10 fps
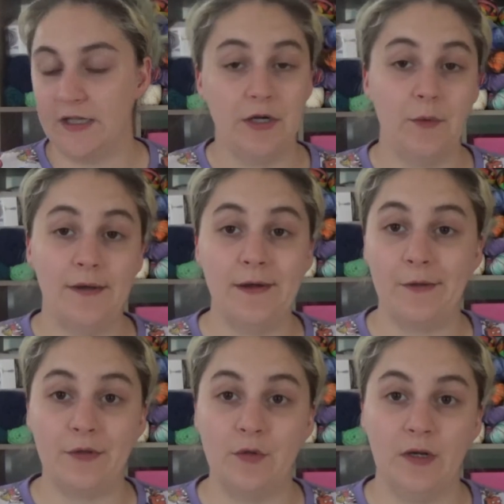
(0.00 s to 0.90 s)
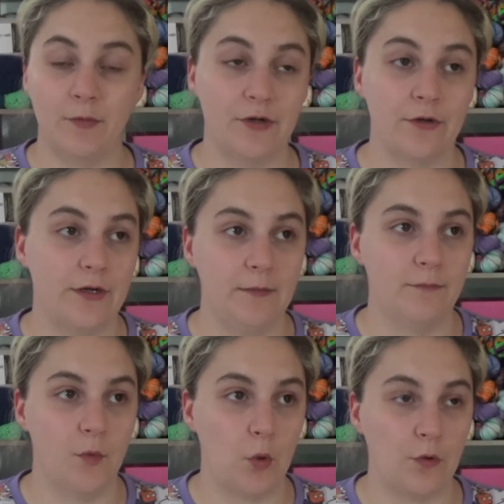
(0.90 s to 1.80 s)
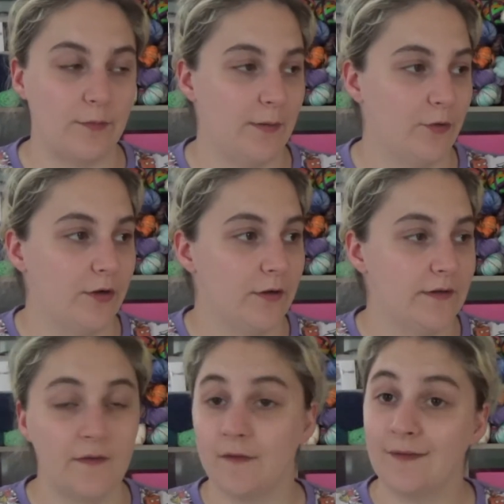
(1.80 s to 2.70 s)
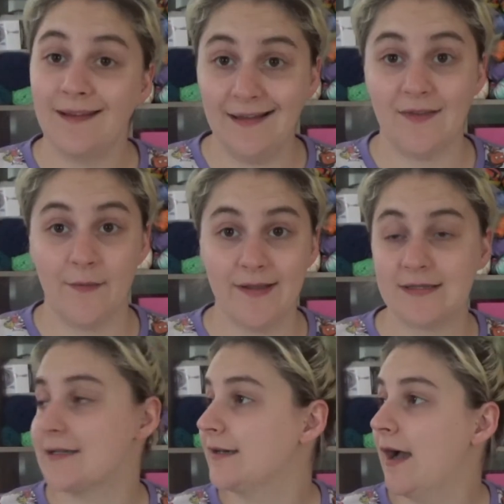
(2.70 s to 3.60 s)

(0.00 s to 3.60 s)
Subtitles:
you know what, no, you need a printer, and he ordered me a printer because he's the best.